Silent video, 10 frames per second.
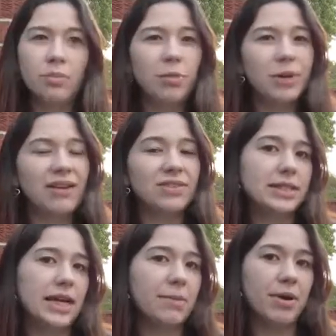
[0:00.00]
Probably have to
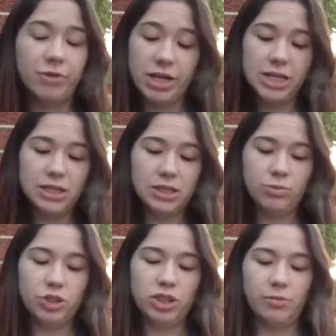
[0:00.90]
say my
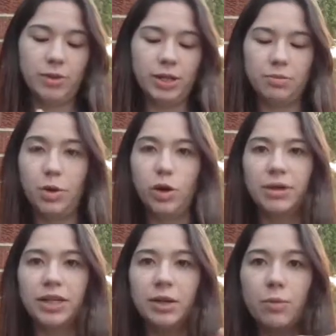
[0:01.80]
rings, which I'm like
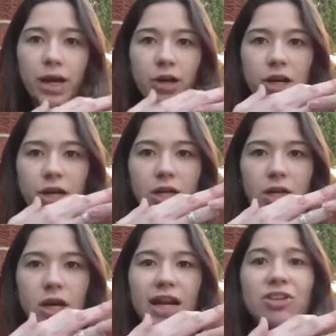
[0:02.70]
permanently
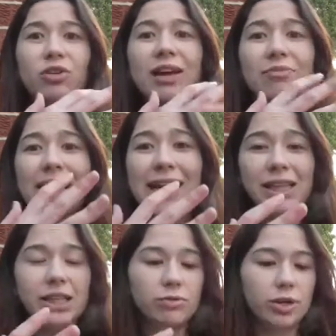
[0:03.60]
wearing. I don't have my
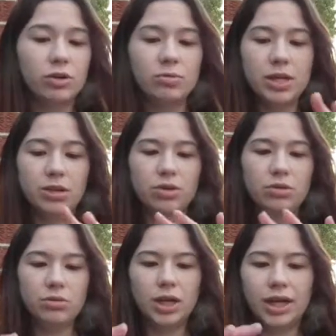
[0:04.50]
alien ring on me
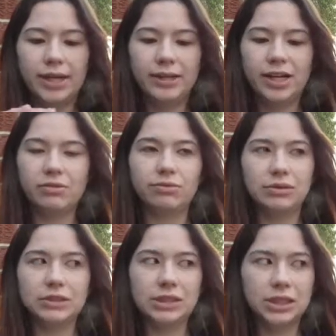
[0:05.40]
though. I kind of
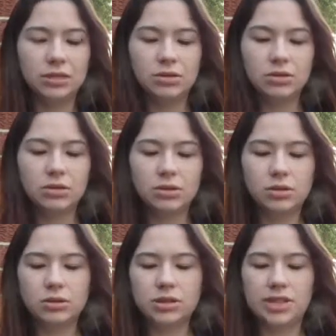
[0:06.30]
lost it
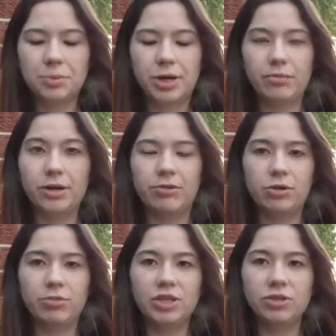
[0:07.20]
somewhere in my
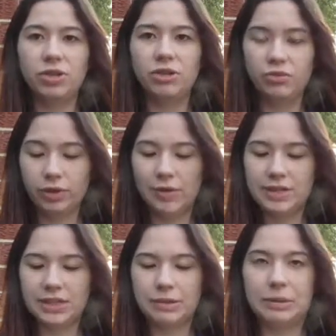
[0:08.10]
room. I took it off while I
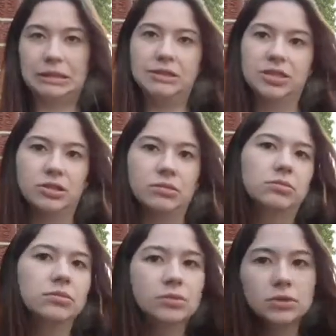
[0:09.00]
was sleeping, so
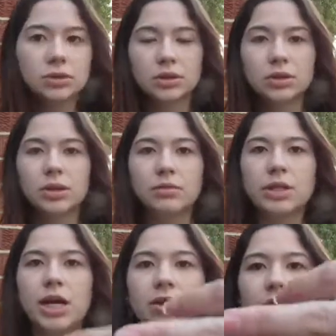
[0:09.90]

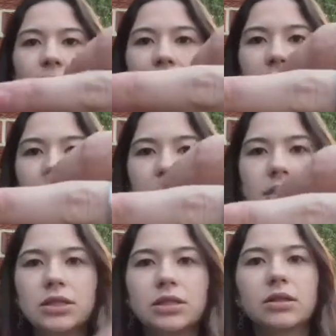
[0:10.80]
yeah, they're my
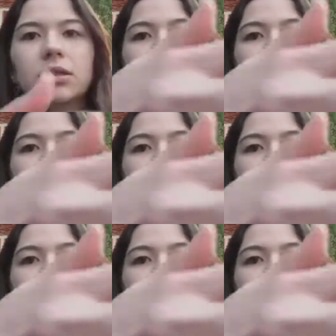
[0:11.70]
rings.